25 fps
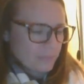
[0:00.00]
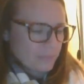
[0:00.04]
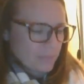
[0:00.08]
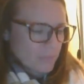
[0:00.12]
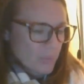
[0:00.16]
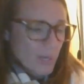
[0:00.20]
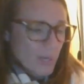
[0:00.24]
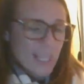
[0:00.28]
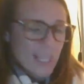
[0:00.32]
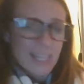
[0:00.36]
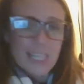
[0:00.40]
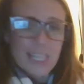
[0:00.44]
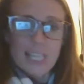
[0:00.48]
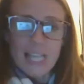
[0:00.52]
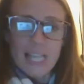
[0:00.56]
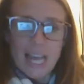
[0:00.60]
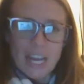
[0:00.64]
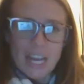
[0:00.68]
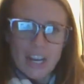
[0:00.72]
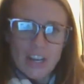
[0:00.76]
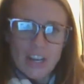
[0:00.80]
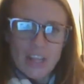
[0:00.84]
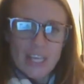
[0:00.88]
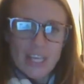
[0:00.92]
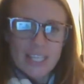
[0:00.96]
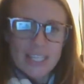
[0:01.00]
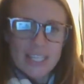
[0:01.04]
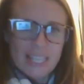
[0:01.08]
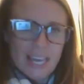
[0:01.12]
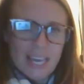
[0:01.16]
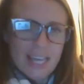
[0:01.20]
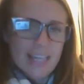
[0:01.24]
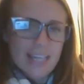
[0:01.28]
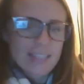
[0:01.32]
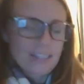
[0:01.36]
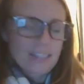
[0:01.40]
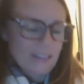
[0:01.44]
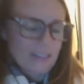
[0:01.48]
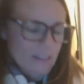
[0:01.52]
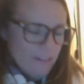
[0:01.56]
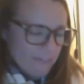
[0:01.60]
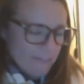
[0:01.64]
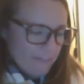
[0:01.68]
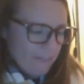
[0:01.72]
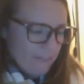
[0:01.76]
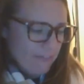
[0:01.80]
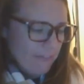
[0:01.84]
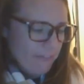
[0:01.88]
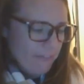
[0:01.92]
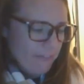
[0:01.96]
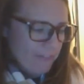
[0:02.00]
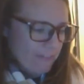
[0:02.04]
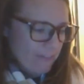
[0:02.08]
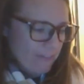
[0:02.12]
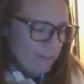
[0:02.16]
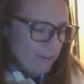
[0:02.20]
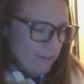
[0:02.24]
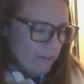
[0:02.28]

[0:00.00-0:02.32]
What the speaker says: Write the letter that says v.